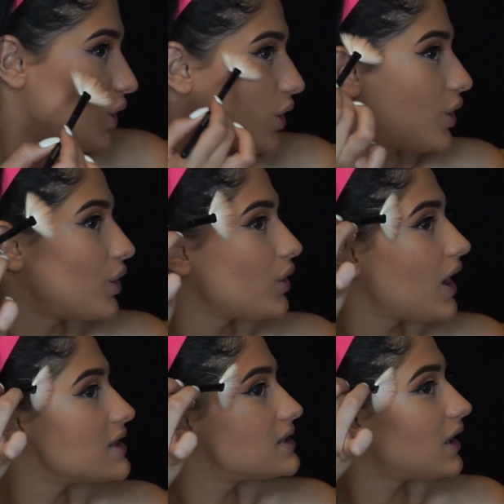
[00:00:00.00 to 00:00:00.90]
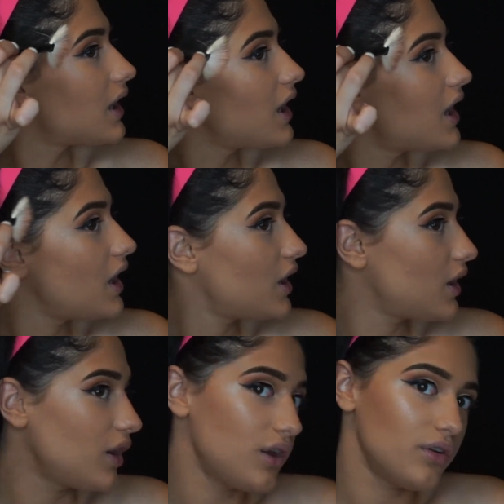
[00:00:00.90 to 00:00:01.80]
a girl has to
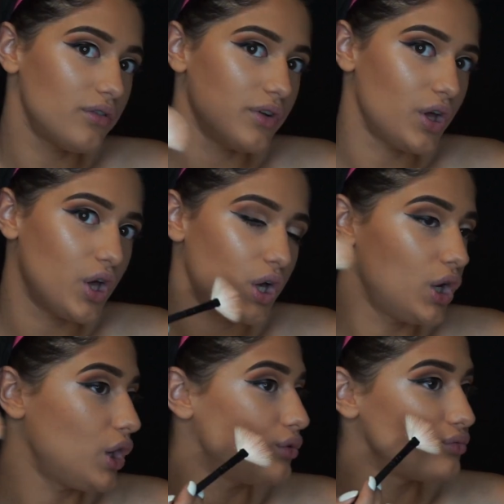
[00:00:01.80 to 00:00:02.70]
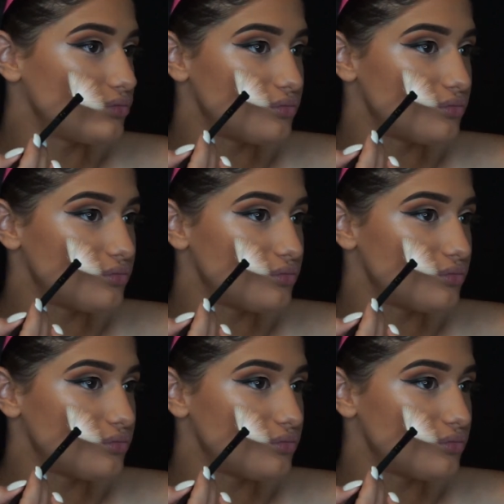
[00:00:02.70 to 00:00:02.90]
love her glow.